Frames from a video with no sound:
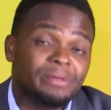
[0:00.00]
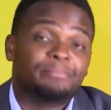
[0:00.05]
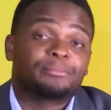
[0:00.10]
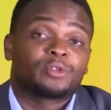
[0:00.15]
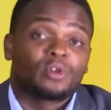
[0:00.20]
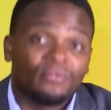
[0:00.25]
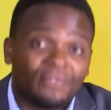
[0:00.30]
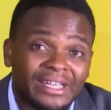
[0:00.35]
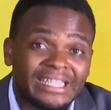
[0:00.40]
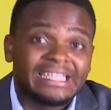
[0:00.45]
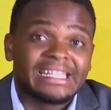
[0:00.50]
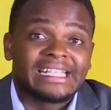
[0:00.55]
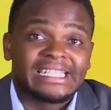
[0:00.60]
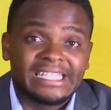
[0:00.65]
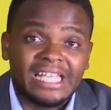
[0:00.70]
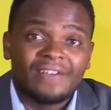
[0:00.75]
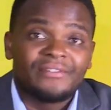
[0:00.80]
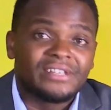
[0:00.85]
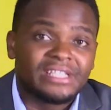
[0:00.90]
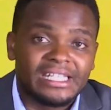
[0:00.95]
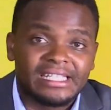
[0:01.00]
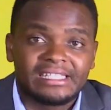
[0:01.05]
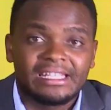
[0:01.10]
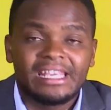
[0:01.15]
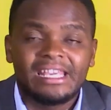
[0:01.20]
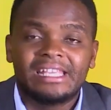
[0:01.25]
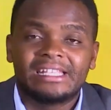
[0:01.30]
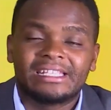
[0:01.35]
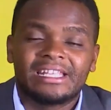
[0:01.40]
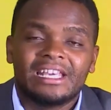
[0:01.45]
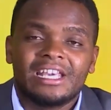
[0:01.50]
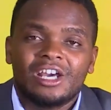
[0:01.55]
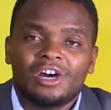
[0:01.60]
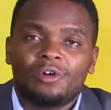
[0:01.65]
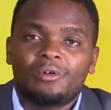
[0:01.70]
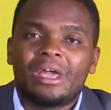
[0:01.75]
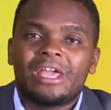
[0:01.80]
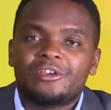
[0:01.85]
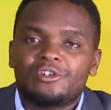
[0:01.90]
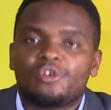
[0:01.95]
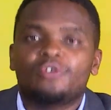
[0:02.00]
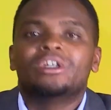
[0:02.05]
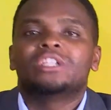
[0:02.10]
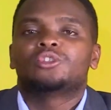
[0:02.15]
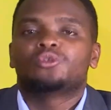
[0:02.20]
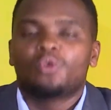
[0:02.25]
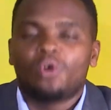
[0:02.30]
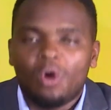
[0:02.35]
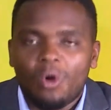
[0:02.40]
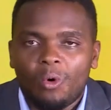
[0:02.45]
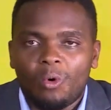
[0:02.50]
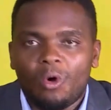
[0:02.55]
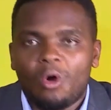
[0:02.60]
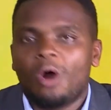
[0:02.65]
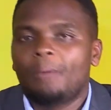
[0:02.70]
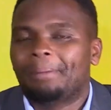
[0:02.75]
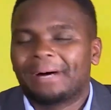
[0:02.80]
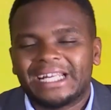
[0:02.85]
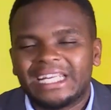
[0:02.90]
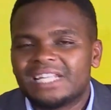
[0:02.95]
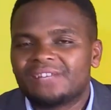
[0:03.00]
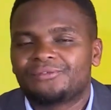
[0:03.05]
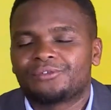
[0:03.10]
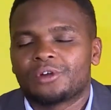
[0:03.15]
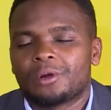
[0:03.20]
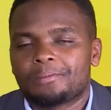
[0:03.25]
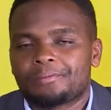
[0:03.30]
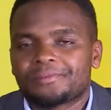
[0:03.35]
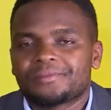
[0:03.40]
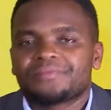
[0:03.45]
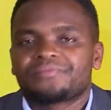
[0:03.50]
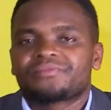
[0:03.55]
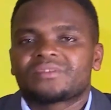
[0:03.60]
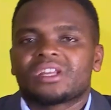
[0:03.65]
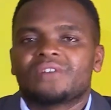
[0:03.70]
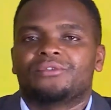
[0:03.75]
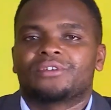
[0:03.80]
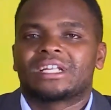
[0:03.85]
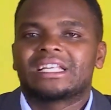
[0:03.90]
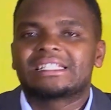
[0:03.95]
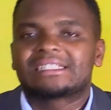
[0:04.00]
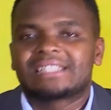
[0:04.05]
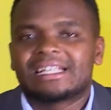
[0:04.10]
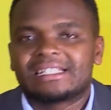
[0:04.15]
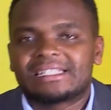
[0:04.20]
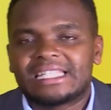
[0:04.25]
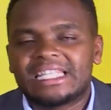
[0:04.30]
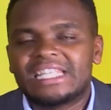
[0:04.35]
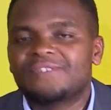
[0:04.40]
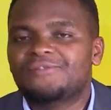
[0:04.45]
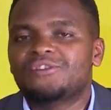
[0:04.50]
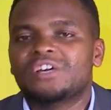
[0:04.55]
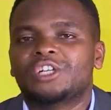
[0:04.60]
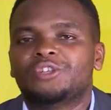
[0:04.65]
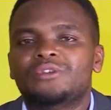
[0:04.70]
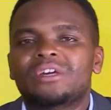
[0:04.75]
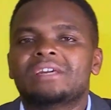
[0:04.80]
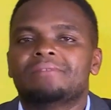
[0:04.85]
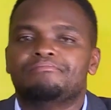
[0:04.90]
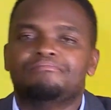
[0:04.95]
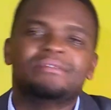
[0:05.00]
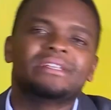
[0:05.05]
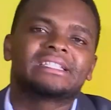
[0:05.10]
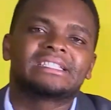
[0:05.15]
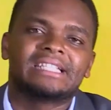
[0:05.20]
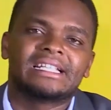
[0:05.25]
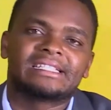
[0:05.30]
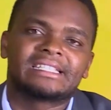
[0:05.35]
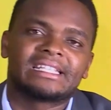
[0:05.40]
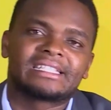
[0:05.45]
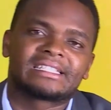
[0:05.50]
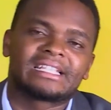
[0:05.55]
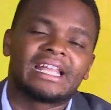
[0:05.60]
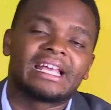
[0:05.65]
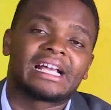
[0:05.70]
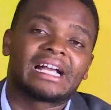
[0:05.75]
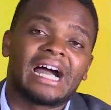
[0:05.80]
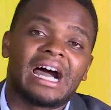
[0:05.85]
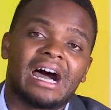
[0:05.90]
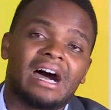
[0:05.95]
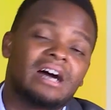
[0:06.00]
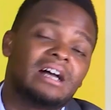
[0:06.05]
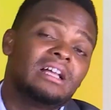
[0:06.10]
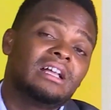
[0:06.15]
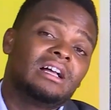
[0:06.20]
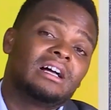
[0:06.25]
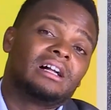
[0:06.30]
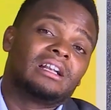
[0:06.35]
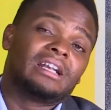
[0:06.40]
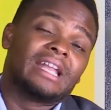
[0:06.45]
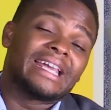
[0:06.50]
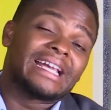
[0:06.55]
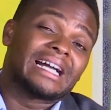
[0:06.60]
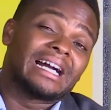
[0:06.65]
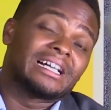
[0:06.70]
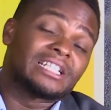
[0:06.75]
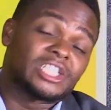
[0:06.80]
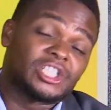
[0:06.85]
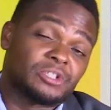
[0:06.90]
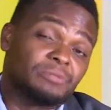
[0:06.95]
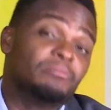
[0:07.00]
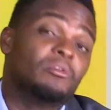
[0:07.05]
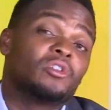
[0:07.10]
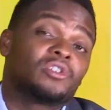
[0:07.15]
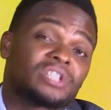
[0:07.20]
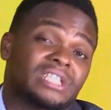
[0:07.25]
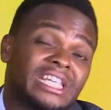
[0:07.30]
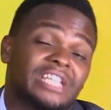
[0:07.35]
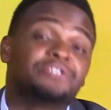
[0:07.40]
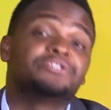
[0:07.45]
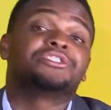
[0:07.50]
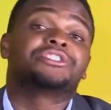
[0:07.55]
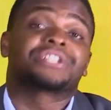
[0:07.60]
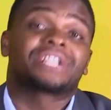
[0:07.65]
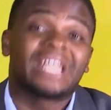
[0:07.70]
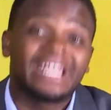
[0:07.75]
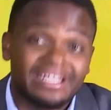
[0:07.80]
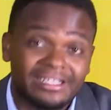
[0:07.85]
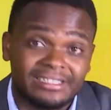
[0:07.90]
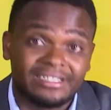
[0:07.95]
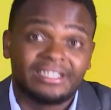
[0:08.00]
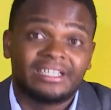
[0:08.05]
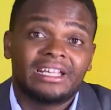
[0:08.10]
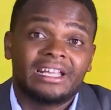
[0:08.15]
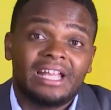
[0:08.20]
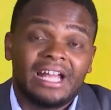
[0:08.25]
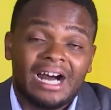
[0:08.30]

provided the services in. Where are you going to operate from? For instance, if you are doing businesses like a small scale trade,